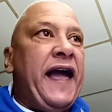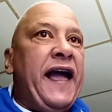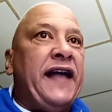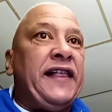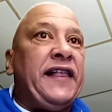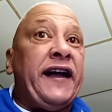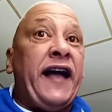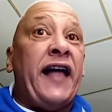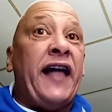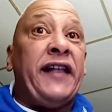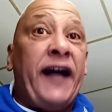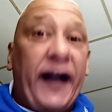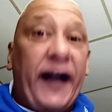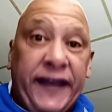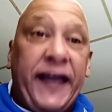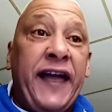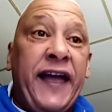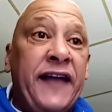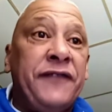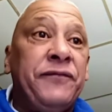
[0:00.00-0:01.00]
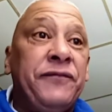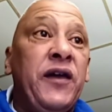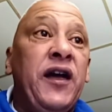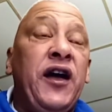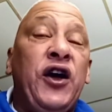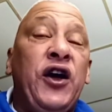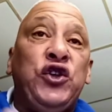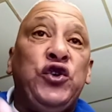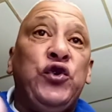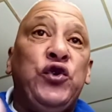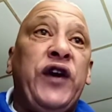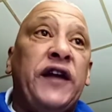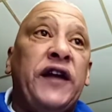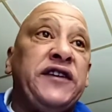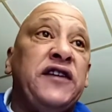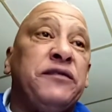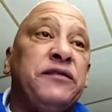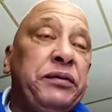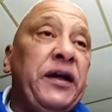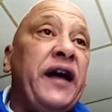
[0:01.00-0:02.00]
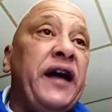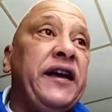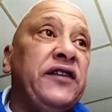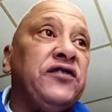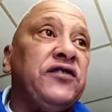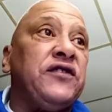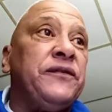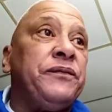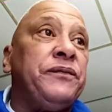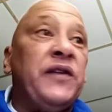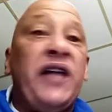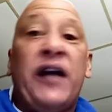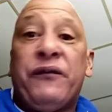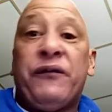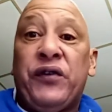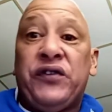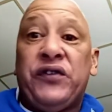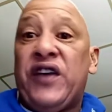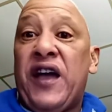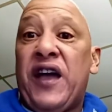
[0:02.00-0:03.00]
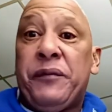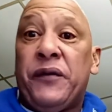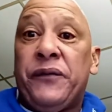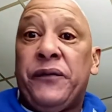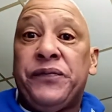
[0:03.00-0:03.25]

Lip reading: And again, you got these players, like, for example,